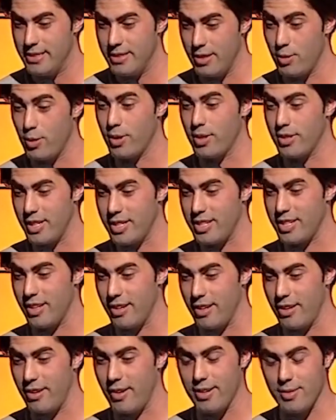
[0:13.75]
Oh, you work at
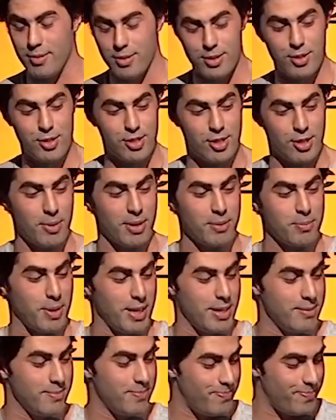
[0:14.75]
Disneyland. All right. Well, you share my
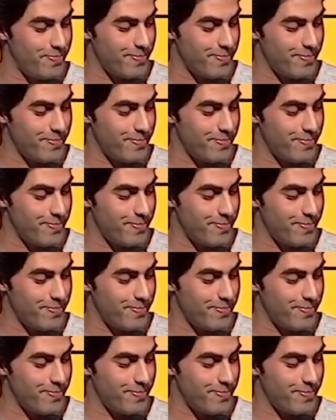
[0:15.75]
pain.